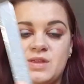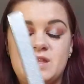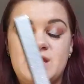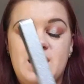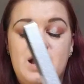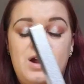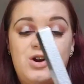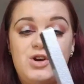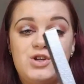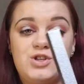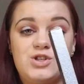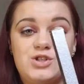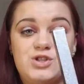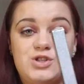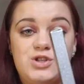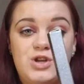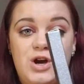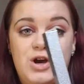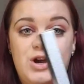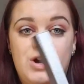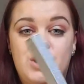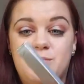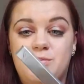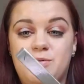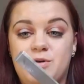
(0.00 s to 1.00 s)
They are
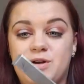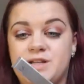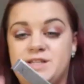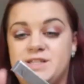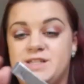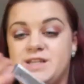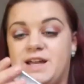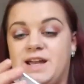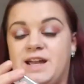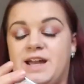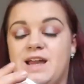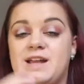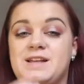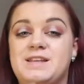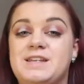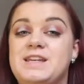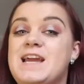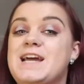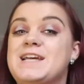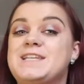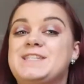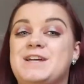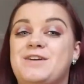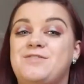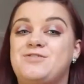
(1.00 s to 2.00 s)
so pretty. And
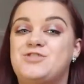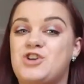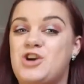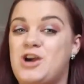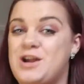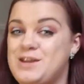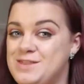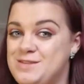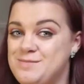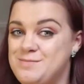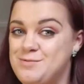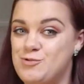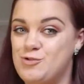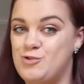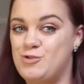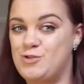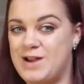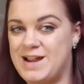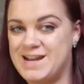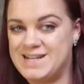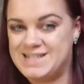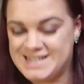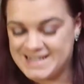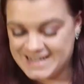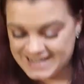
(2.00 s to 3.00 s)
yes, I've tried them
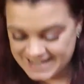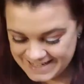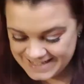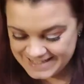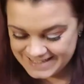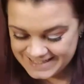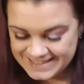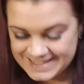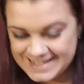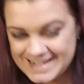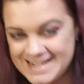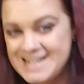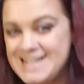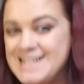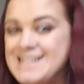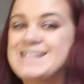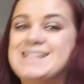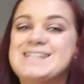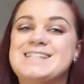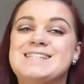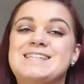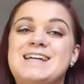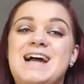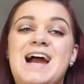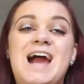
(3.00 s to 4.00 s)
already
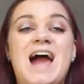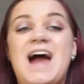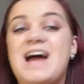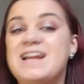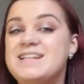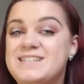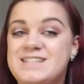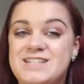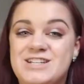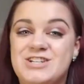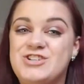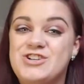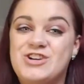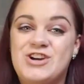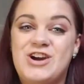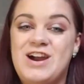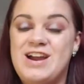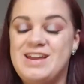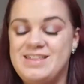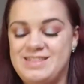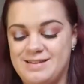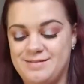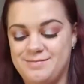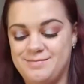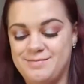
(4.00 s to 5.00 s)
because I had to
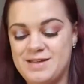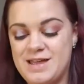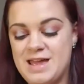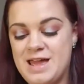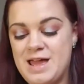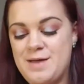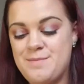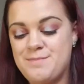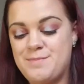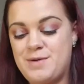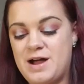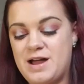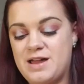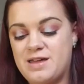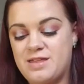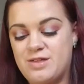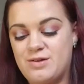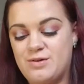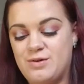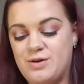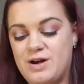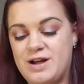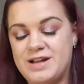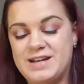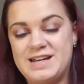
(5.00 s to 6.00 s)
try them, but I
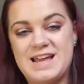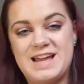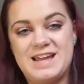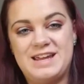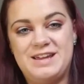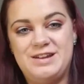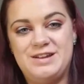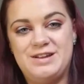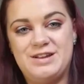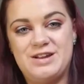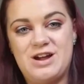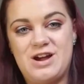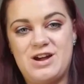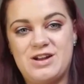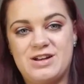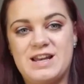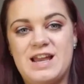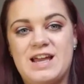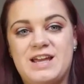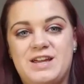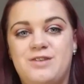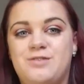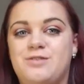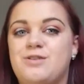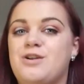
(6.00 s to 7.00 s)
thought I'd
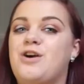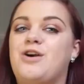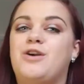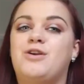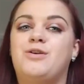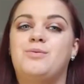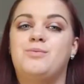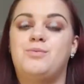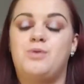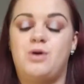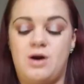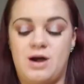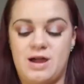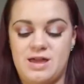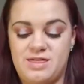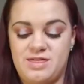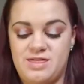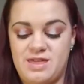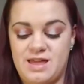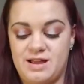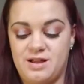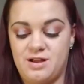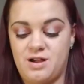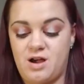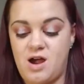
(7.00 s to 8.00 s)
let you know what I
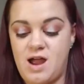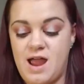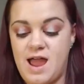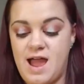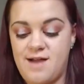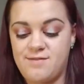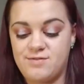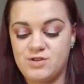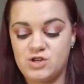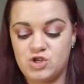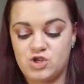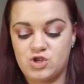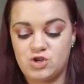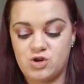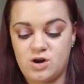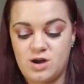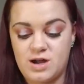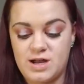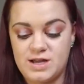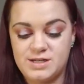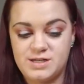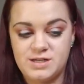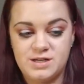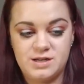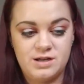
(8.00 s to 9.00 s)
think. I haven't
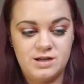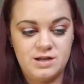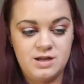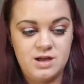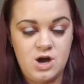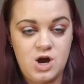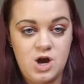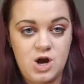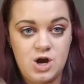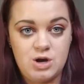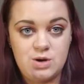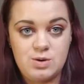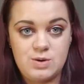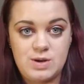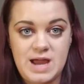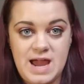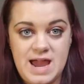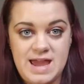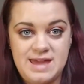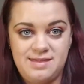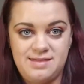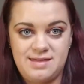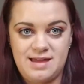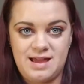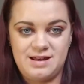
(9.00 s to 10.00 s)
tried
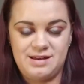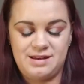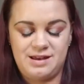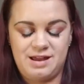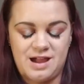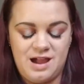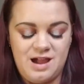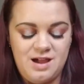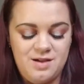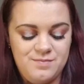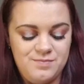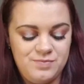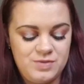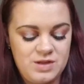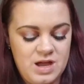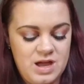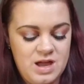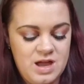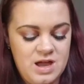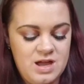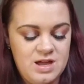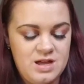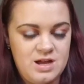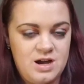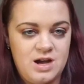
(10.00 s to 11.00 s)
OK Then yet.
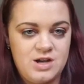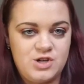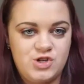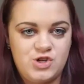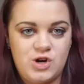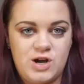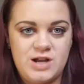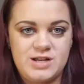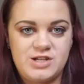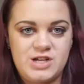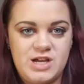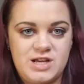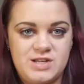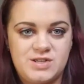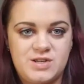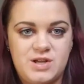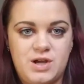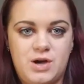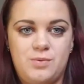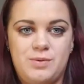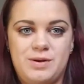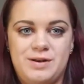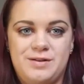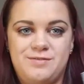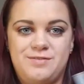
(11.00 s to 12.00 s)
I tried Yes
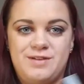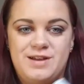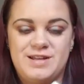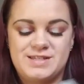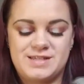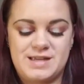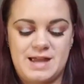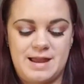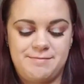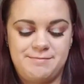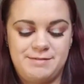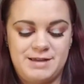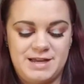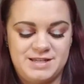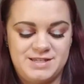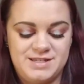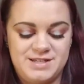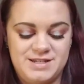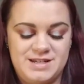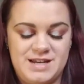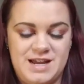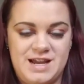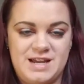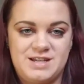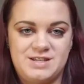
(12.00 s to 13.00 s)
Girl when it first came
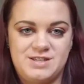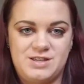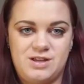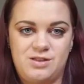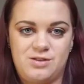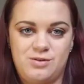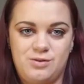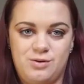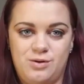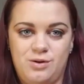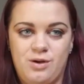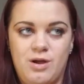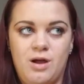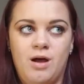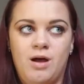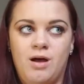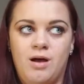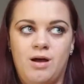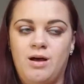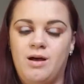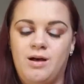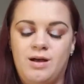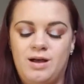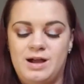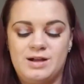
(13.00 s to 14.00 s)
yesterday because I thought,
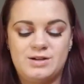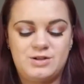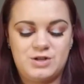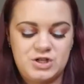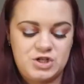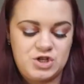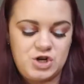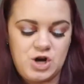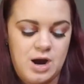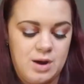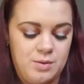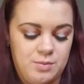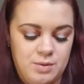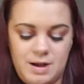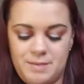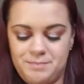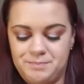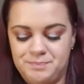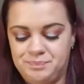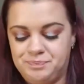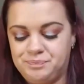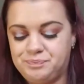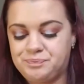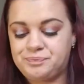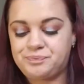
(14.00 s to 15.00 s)
oh, I've got to try
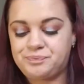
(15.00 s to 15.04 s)
one.